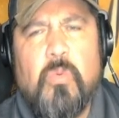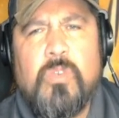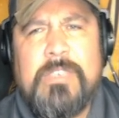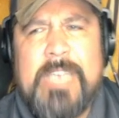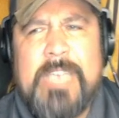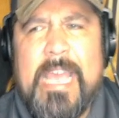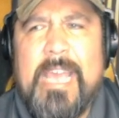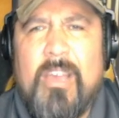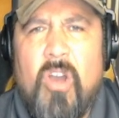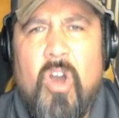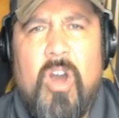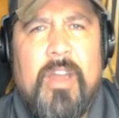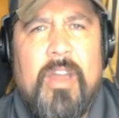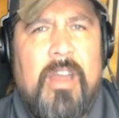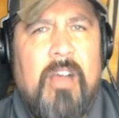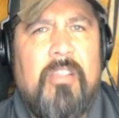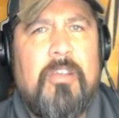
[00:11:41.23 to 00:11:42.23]
take
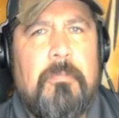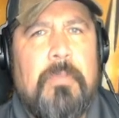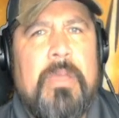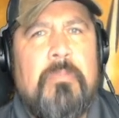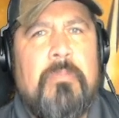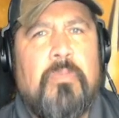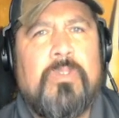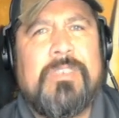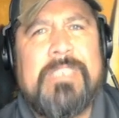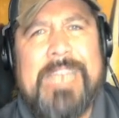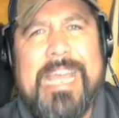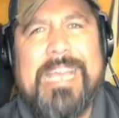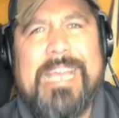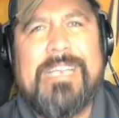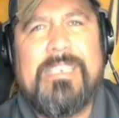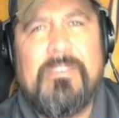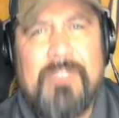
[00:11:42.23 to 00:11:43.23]
on other people's
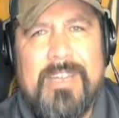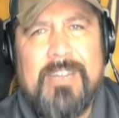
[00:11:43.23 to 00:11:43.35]
negative